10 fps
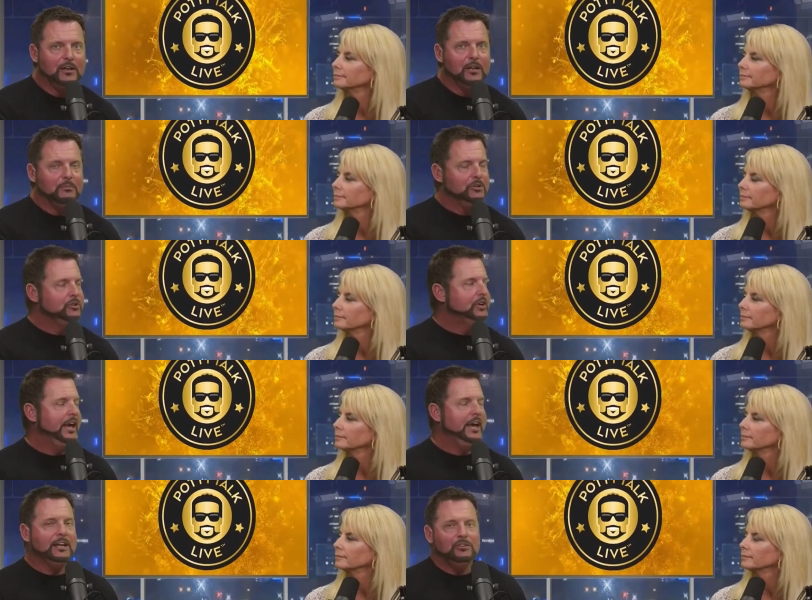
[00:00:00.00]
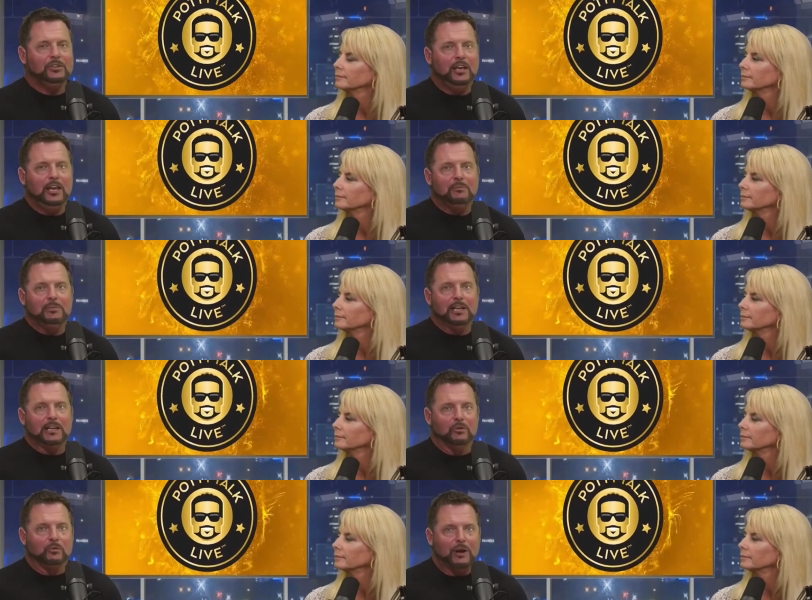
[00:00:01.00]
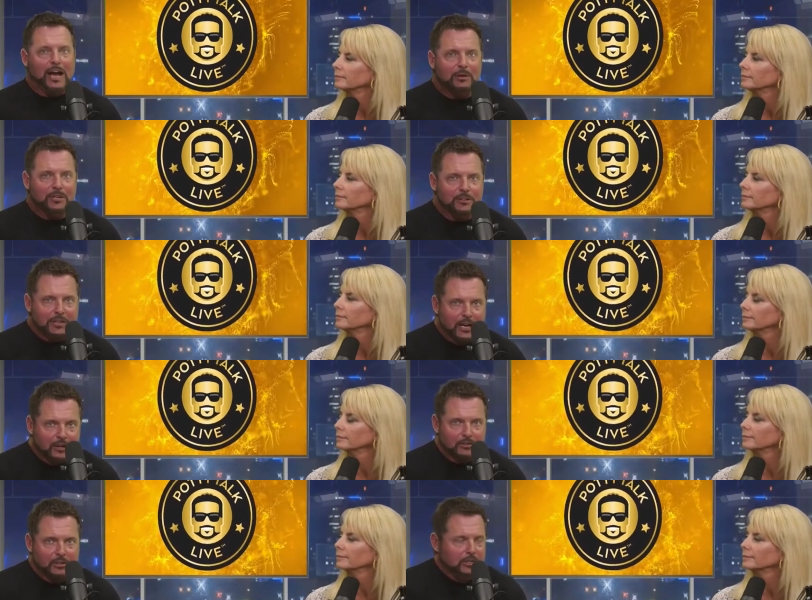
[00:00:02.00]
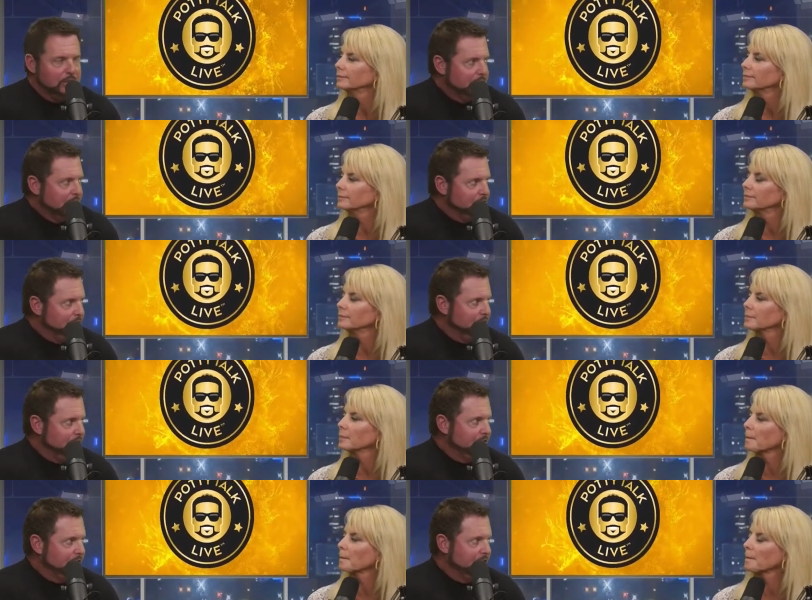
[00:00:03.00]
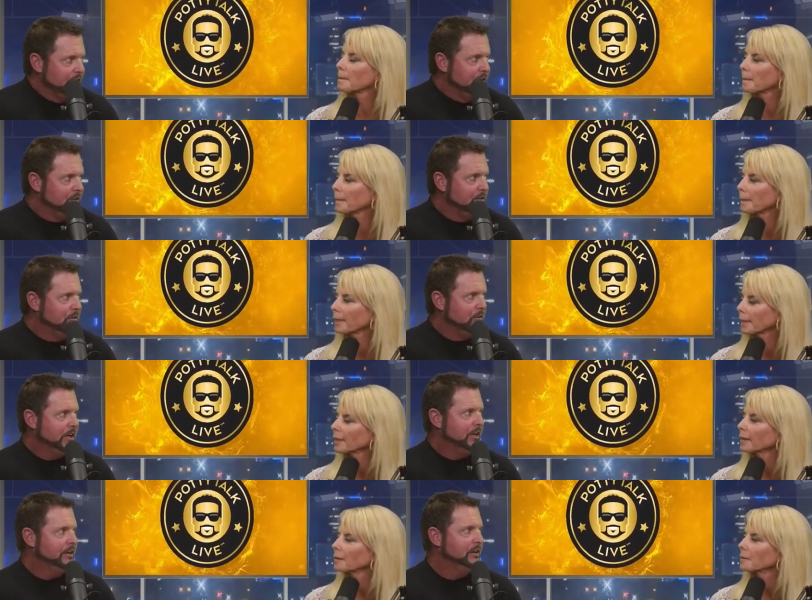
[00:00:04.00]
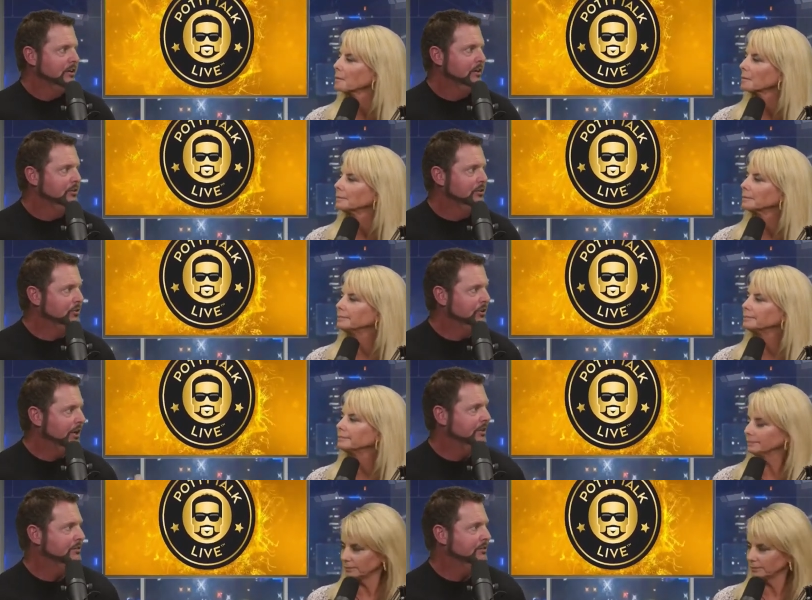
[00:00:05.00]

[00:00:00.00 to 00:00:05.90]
Speaker 1: but you can't you can't be like a little rabbit down and not doing anything. Mm. Okay, you, you can't.